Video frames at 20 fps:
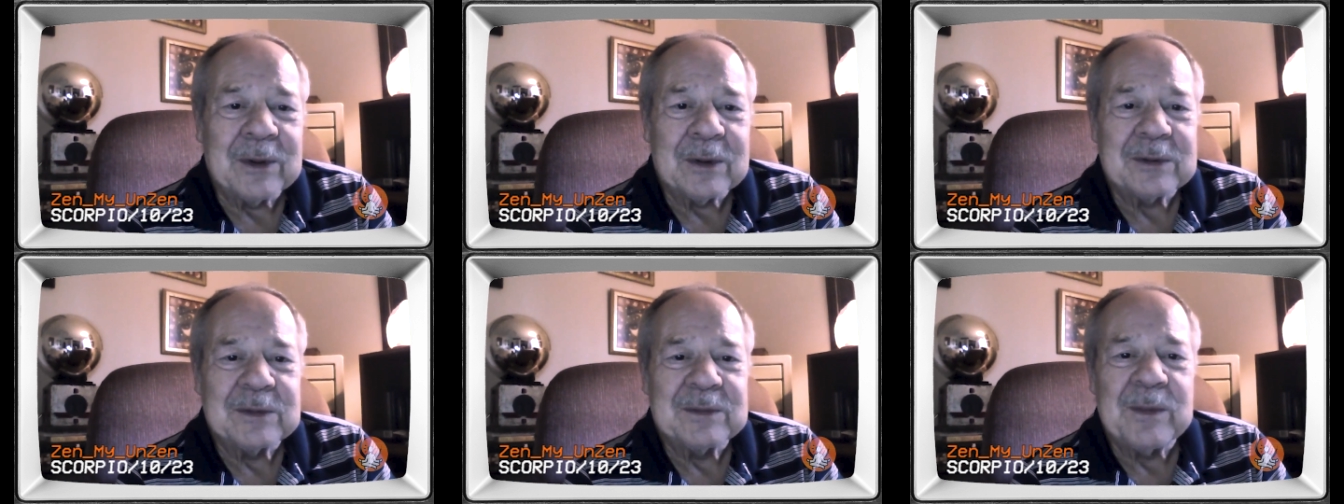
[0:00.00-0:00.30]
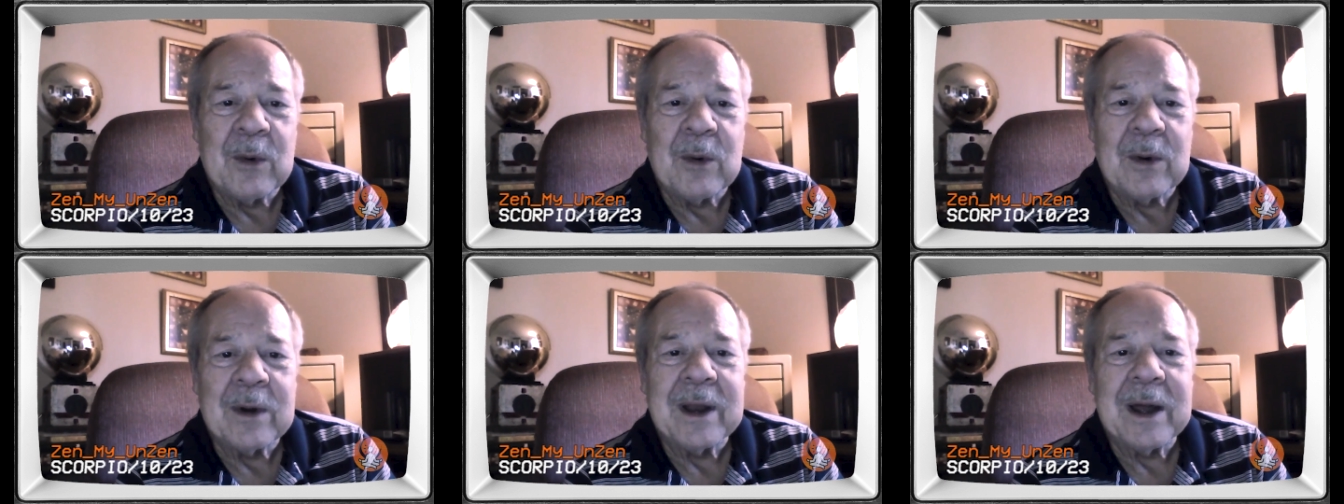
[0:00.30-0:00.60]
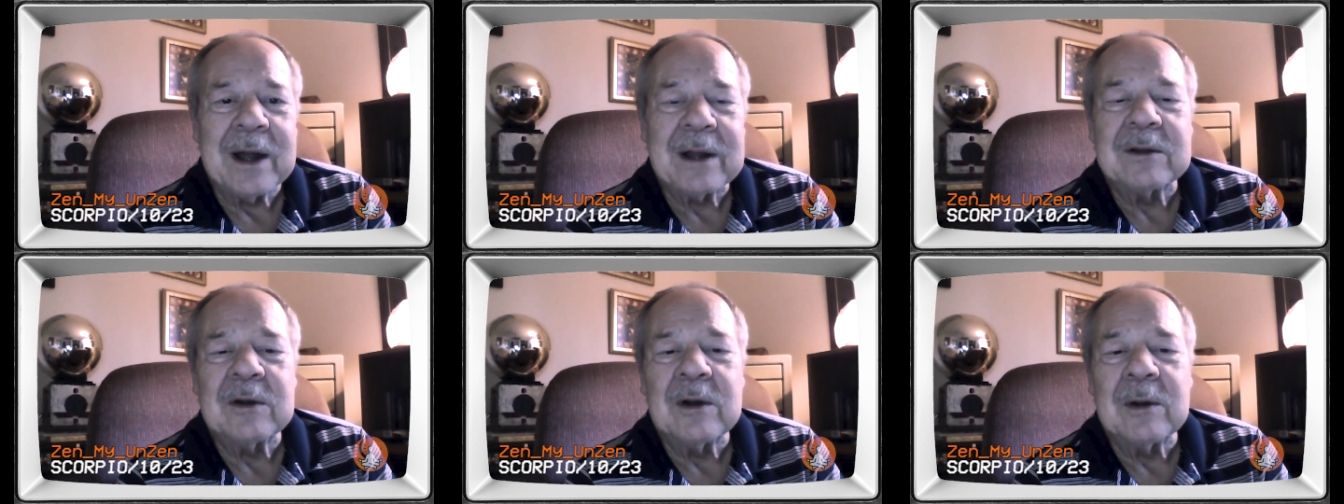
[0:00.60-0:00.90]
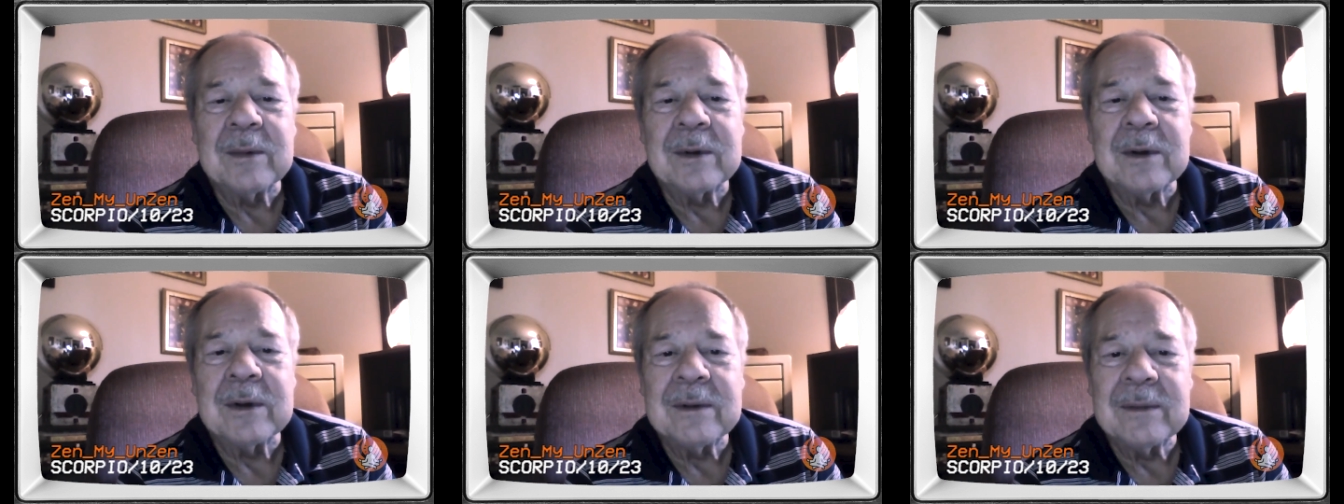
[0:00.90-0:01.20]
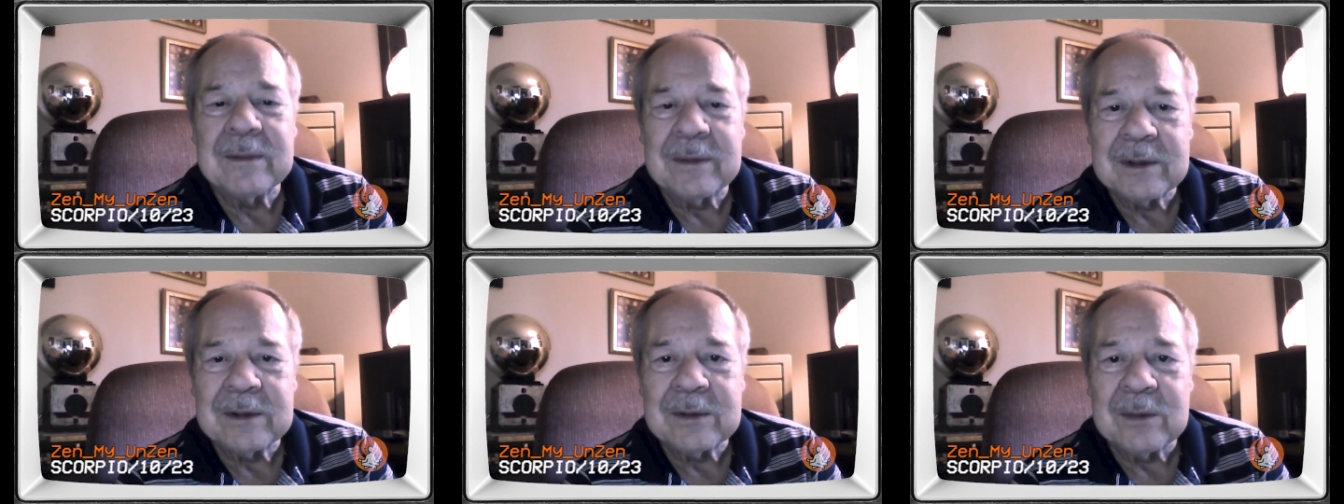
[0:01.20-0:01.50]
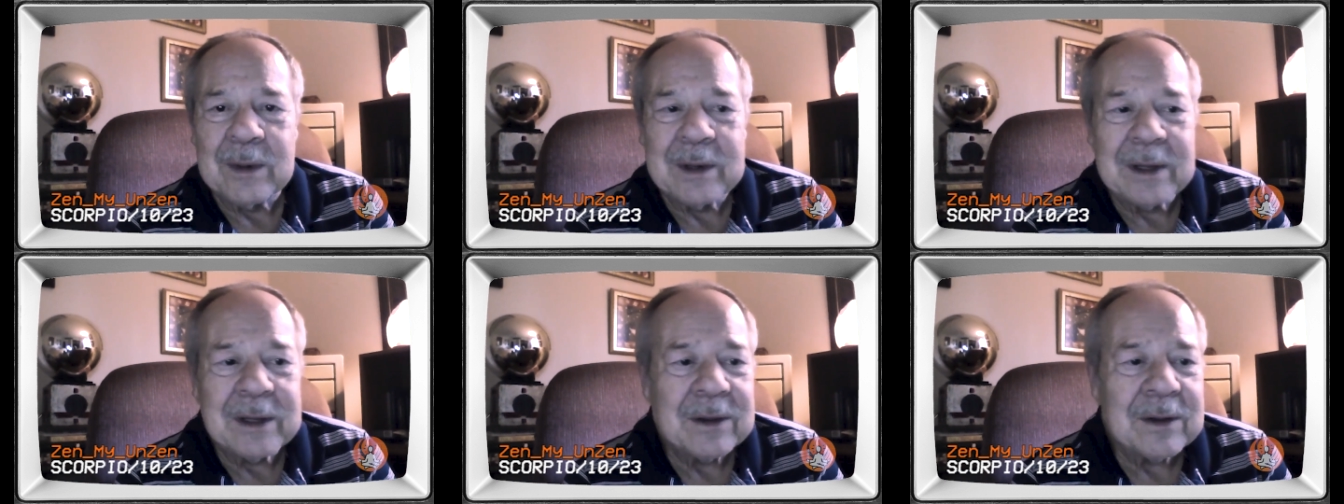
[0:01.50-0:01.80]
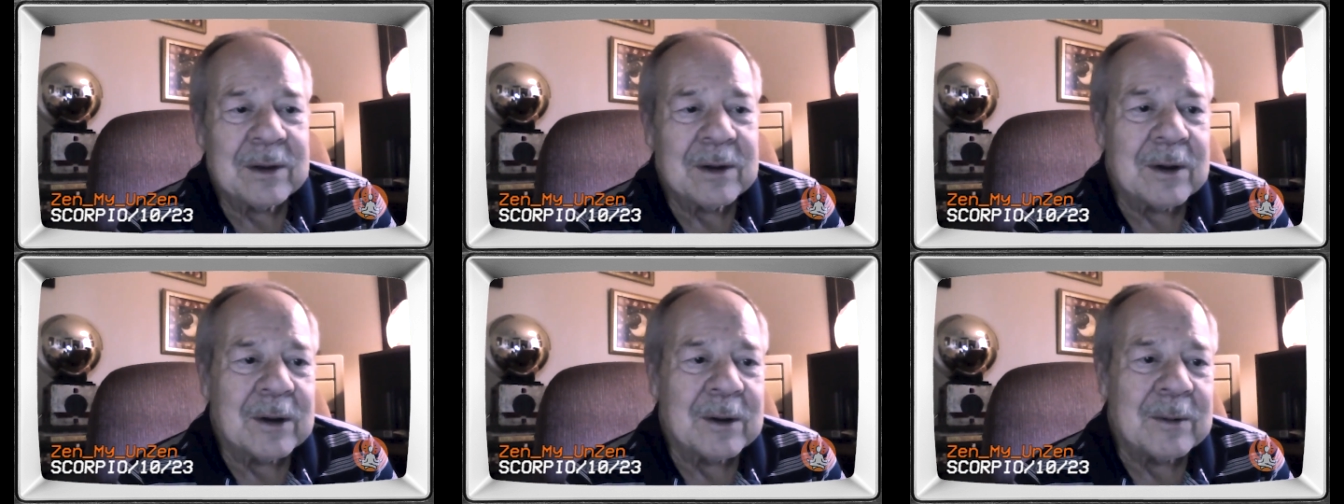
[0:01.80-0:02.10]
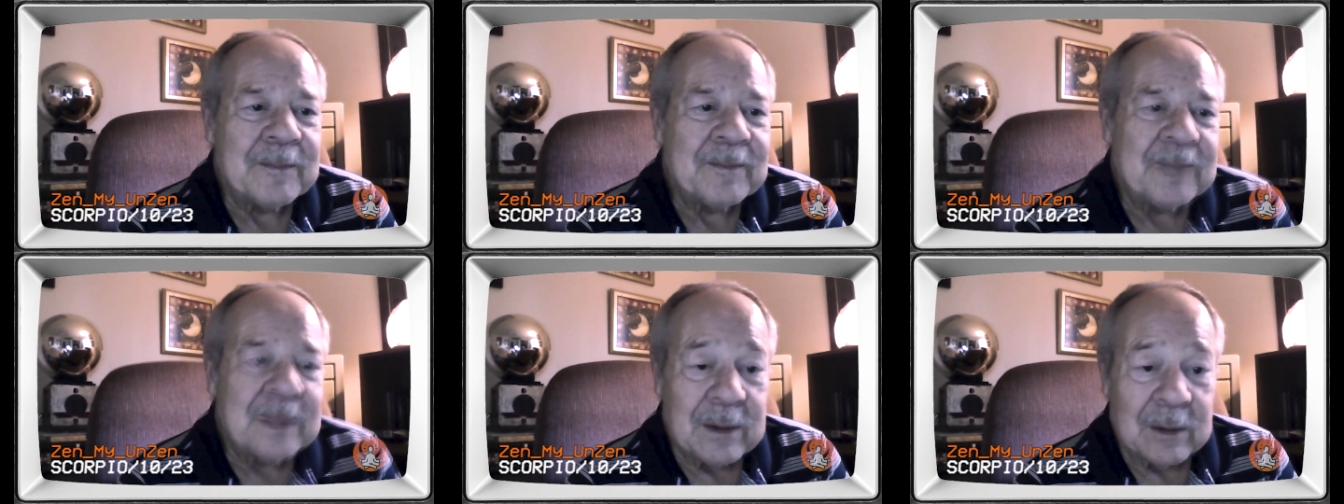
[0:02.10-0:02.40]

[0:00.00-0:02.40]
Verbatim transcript: those born October the twenty-third.